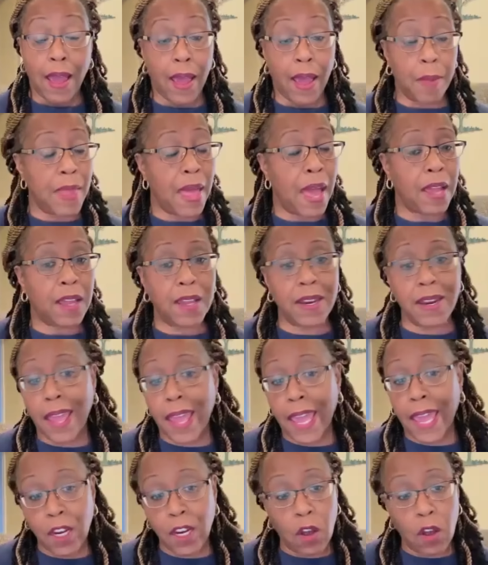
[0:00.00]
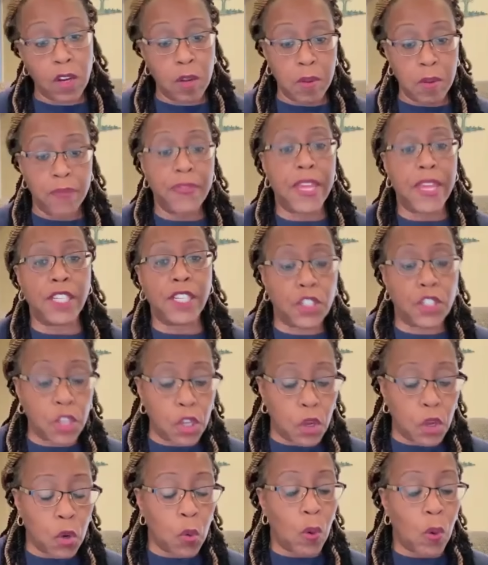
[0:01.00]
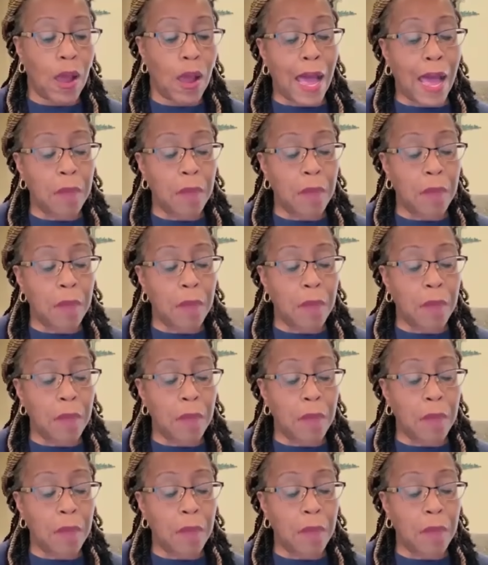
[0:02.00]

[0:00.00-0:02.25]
I'm not going to hate on them if they do.